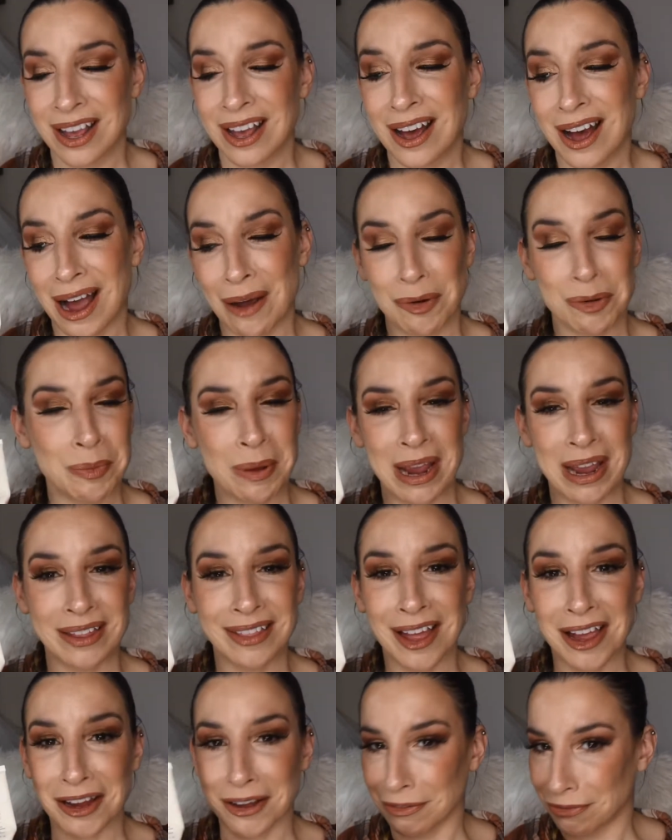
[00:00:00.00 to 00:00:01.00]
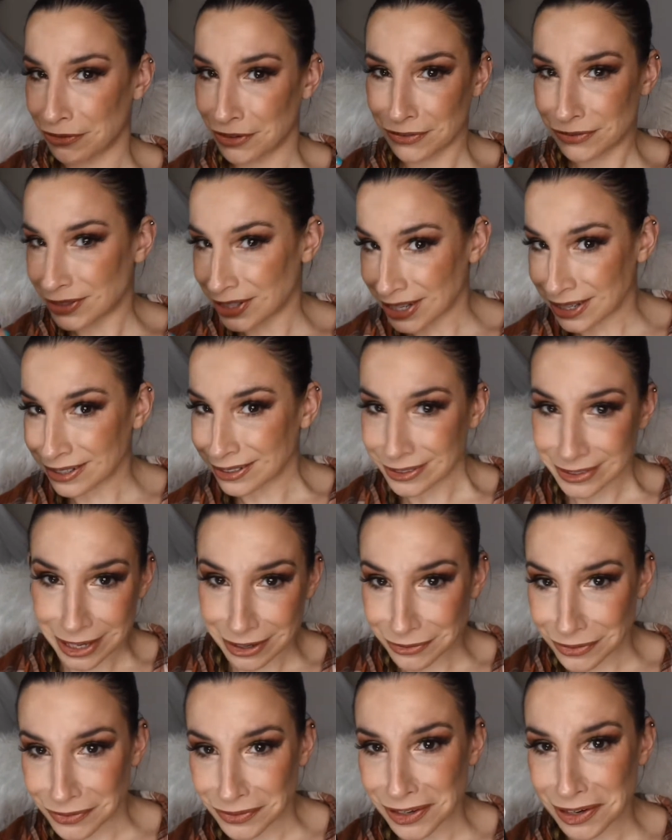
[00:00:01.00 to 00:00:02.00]
I would pay like 10,
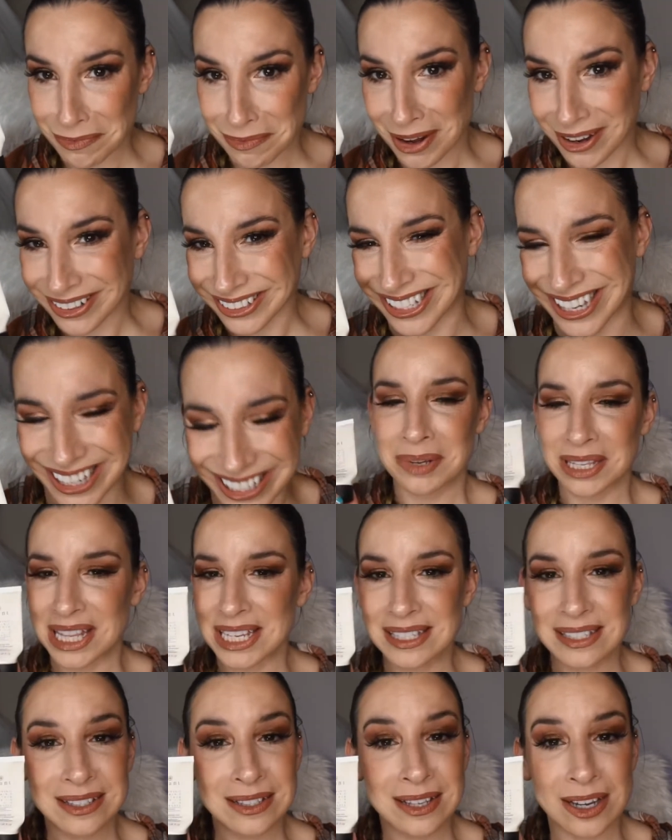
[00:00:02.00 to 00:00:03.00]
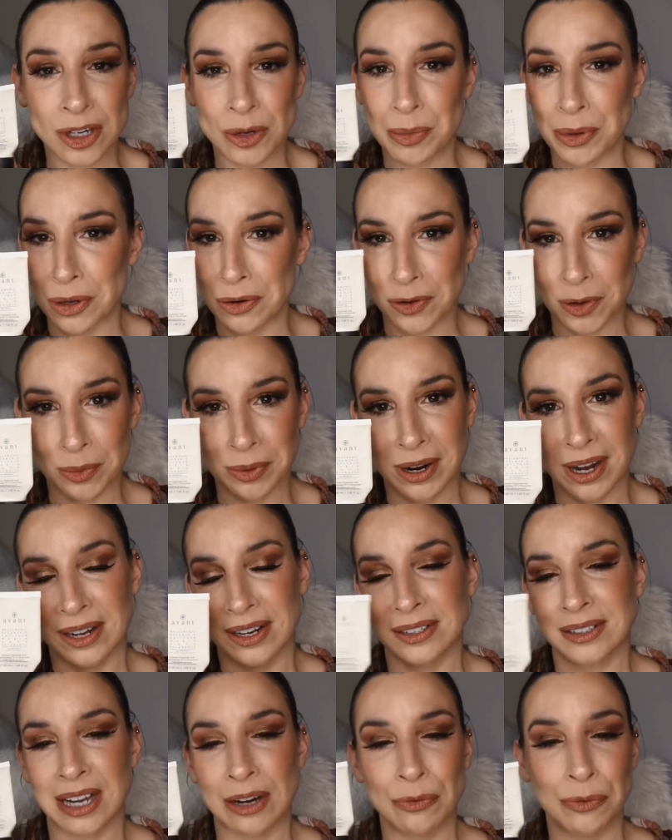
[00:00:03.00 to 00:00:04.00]
15 bucks. But this is such a beautiful
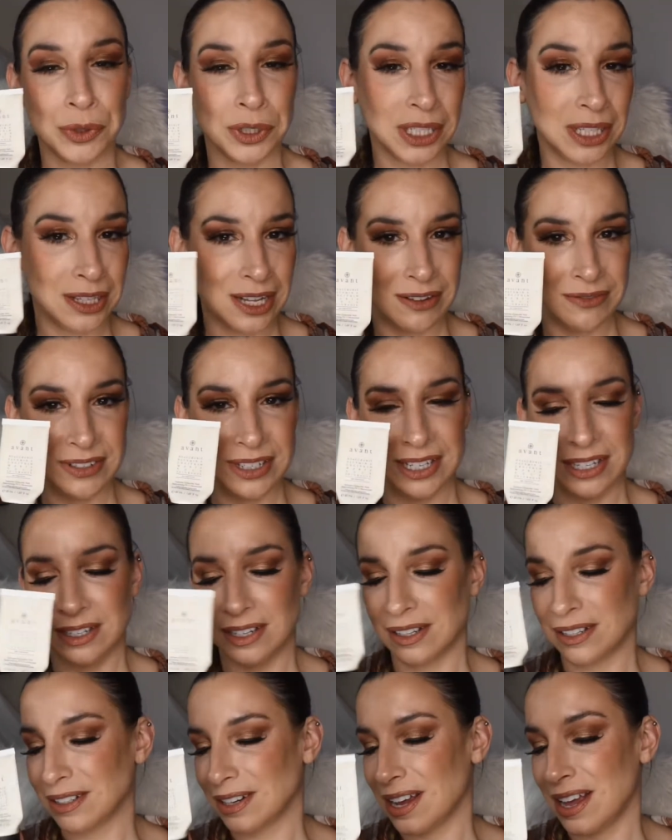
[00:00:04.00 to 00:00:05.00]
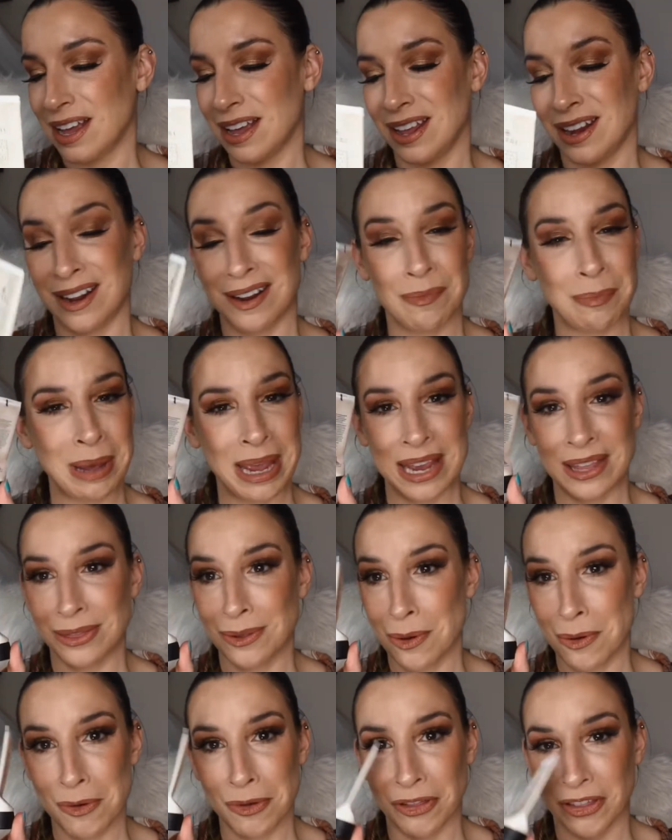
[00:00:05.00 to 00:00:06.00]
product. I really loved it and panned the
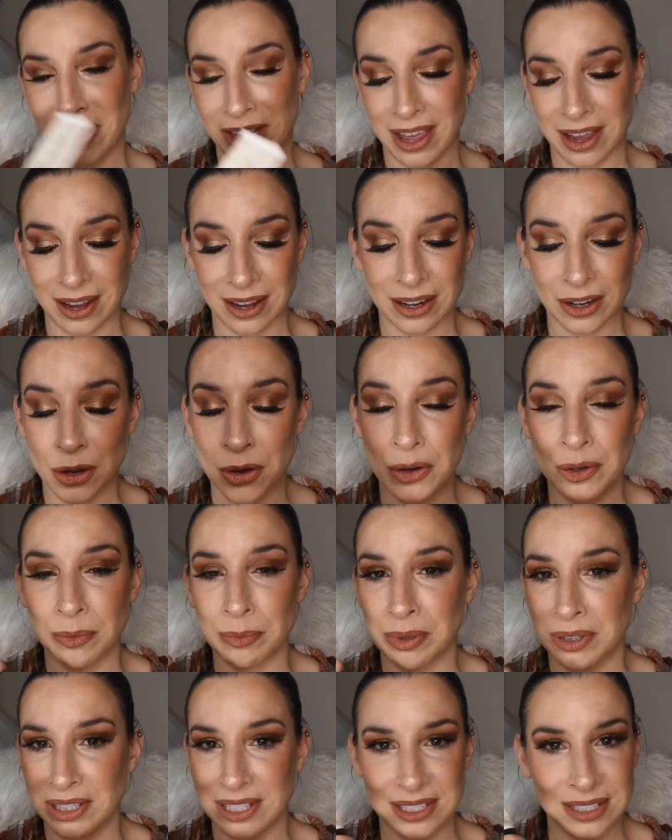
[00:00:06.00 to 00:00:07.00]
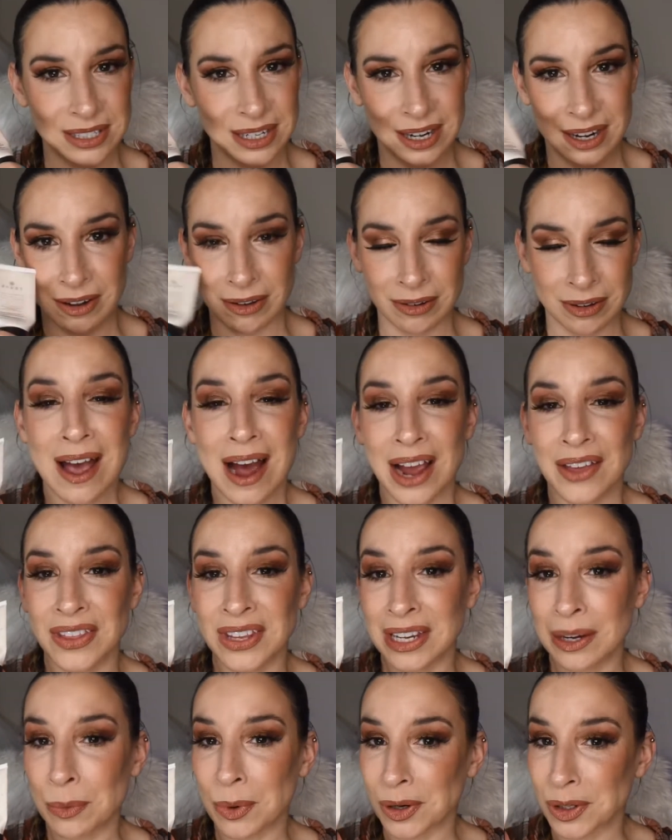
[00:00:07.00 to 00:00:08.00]
whole thing. Couldn't put this down. I think
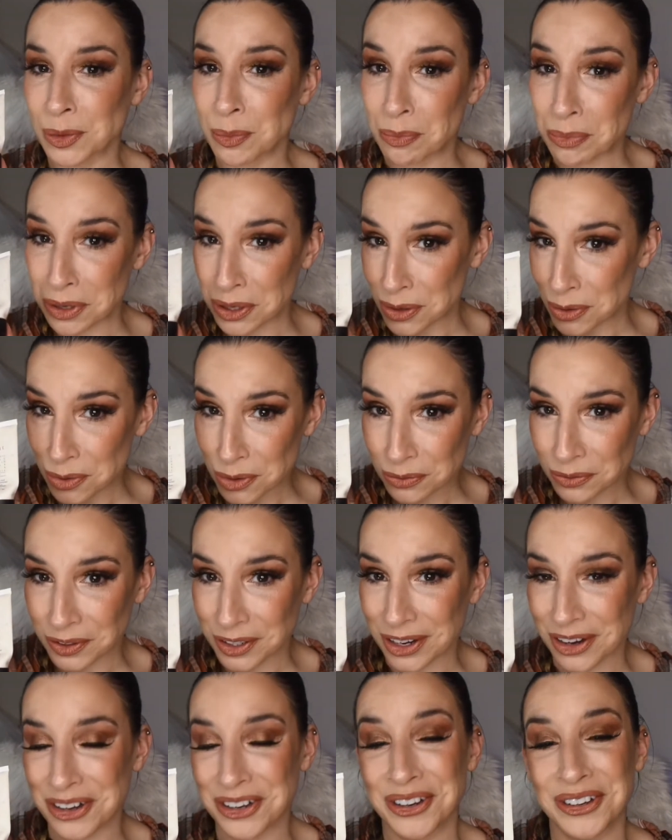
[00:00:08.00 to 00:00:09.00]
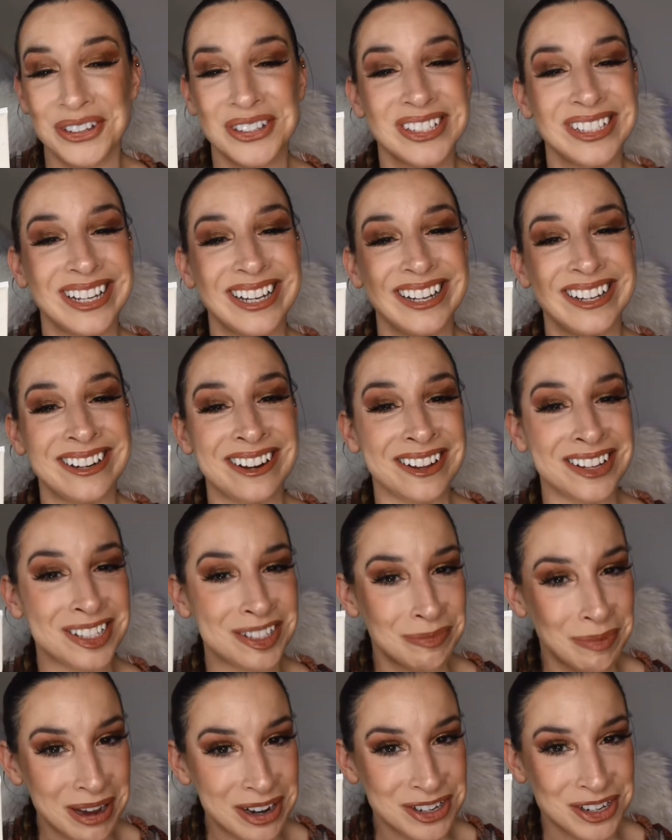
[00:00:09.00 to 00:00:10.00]
it works beautifully on your skin,
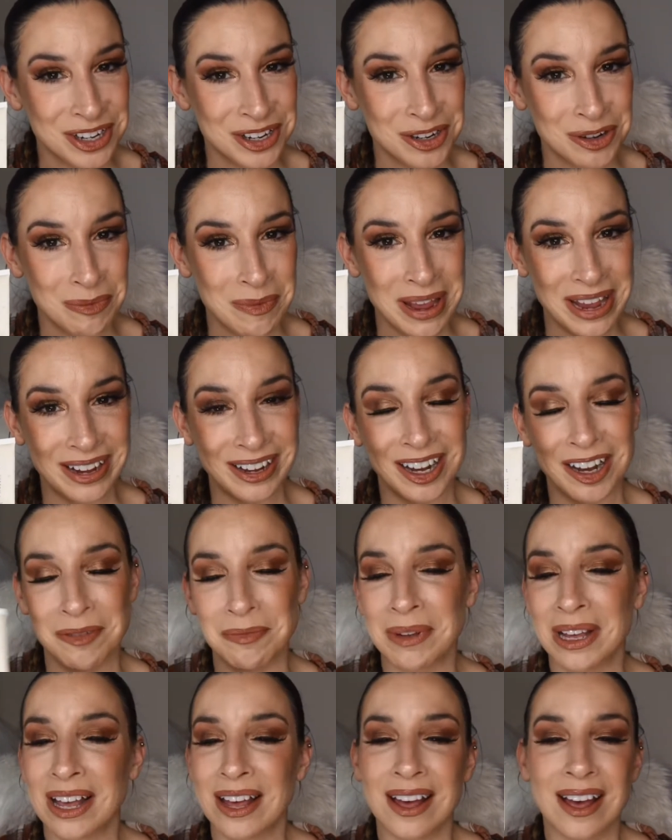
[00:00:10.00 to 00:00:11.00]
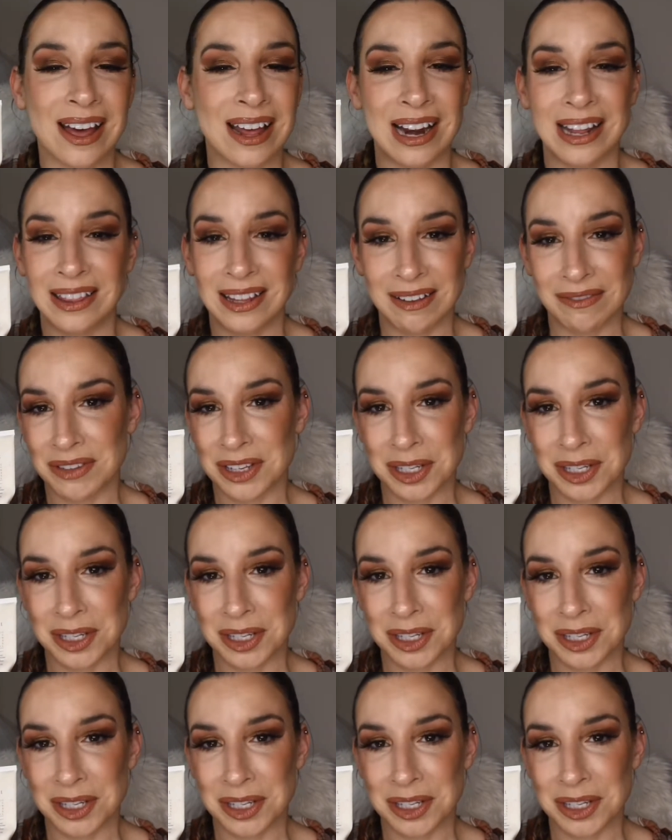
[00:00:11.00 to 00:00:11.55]
especially under makeup, and I love this